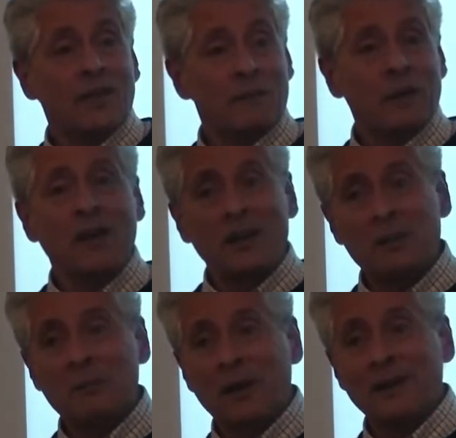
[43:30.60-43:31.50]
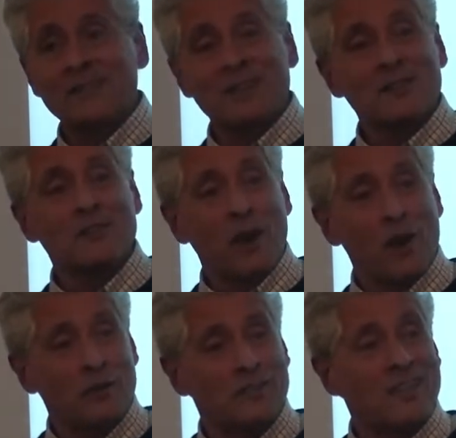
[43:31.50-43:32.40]
if banana prices
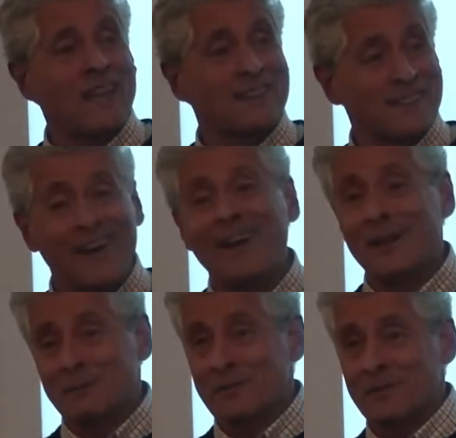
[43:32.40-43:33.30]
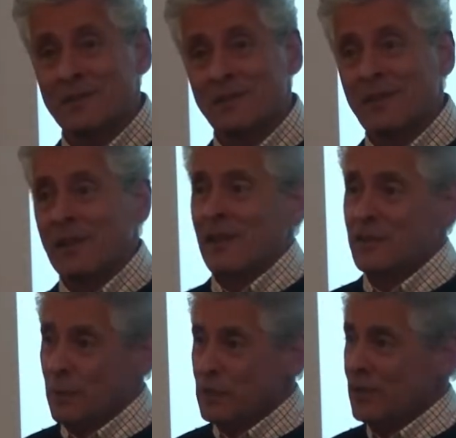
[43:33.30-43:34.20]
rose 10 times,
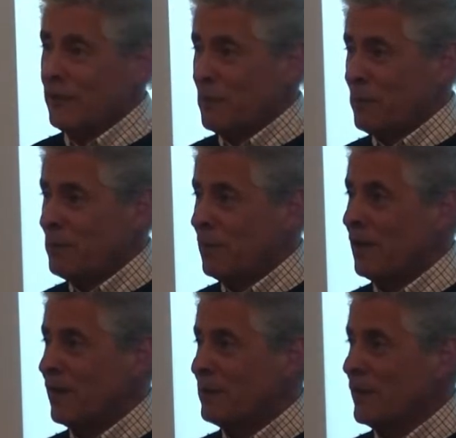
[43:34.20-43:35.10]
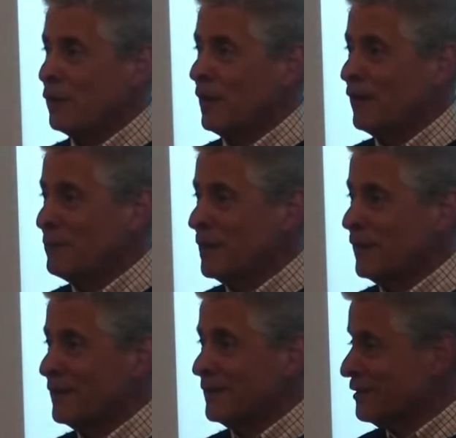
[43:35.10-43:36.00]
especially for people like me who love
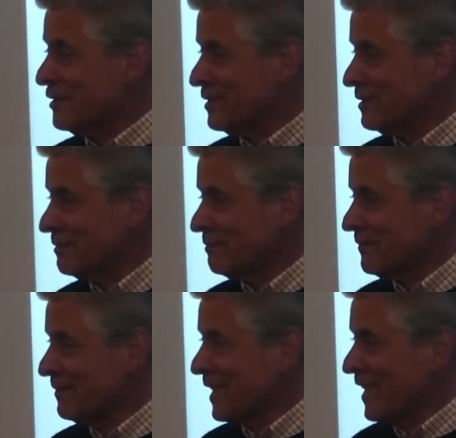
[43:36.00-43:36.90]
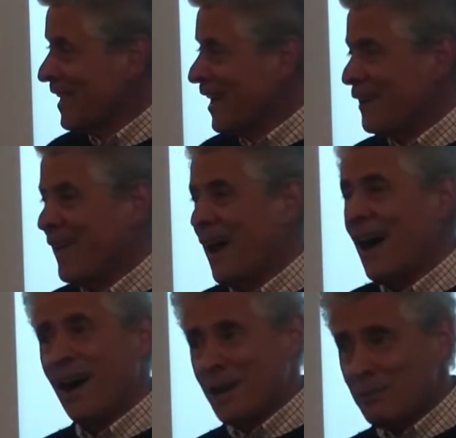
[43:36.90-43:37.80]
bananas, okay,
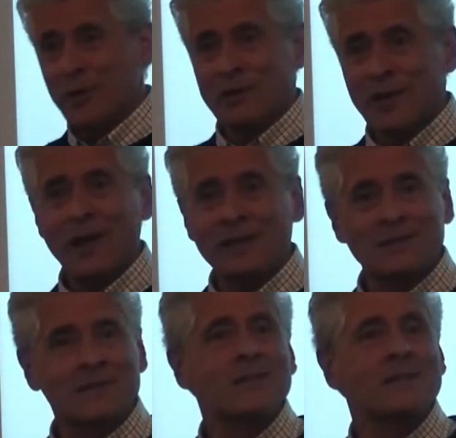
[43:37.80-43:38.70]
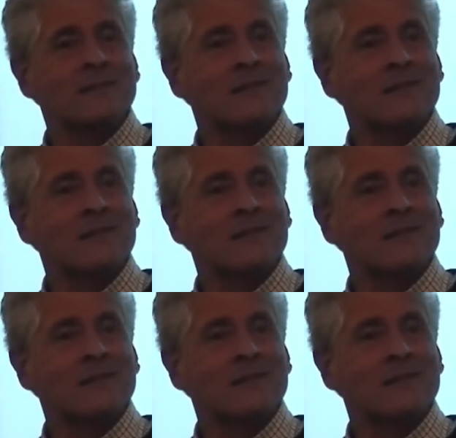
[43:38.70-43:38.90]
I'd protest.